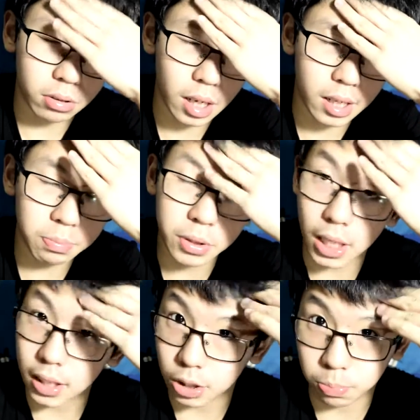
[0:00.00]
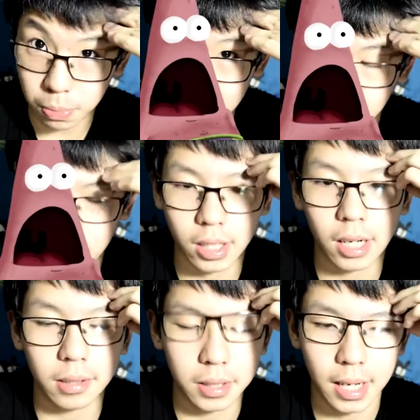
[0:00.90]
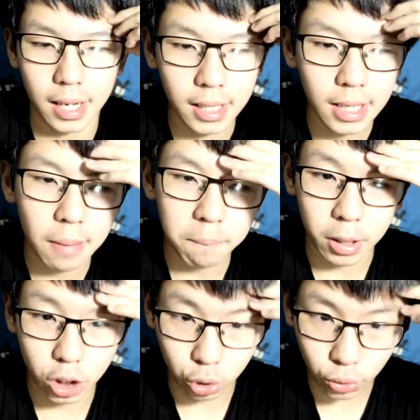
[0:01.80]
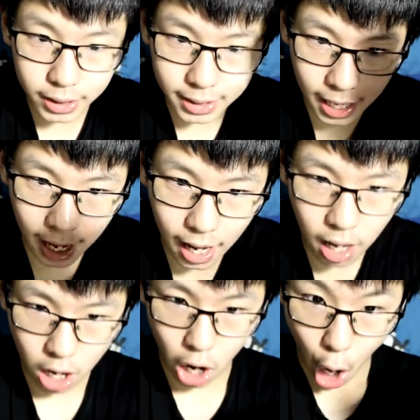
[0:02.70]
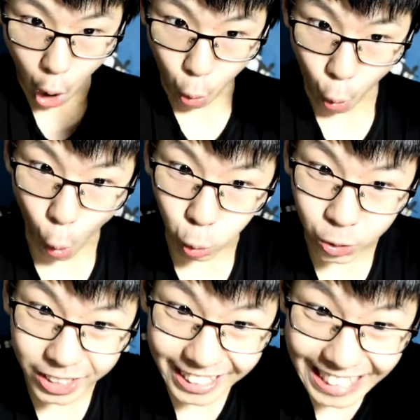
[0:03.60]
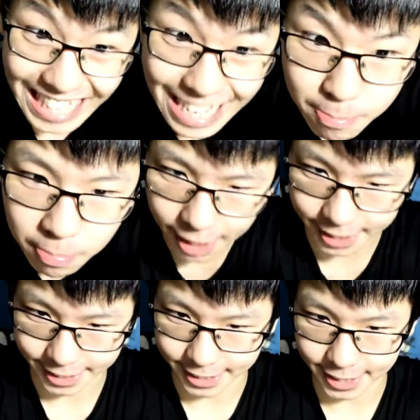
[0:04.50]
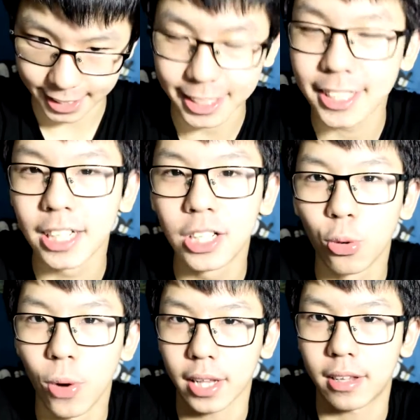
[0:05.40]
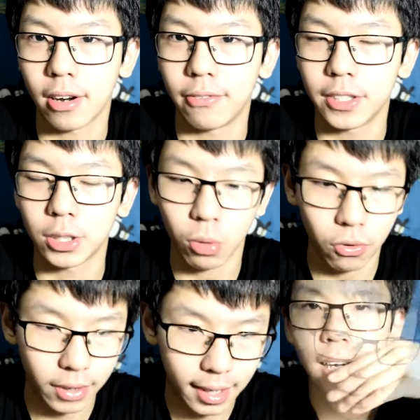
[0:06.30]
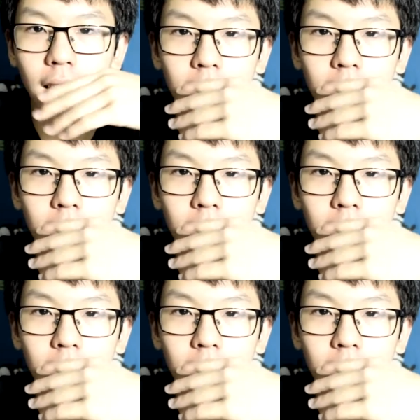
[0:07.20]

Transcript: keep saying this Patrick guy. Patricia Rozema is the director of this movie. It